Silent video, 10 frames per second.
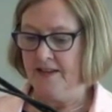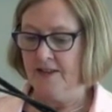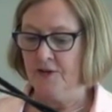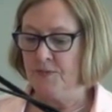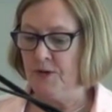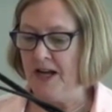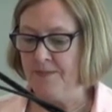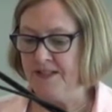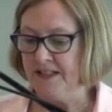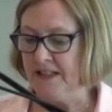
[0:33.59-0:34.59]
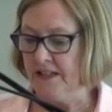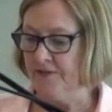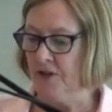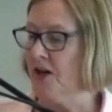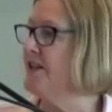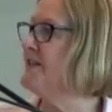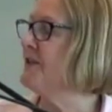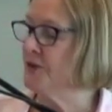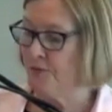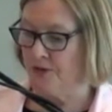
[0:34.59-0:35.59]
There is perhaps a little of God's
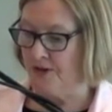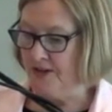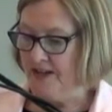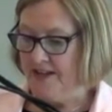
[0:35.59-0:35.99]
humor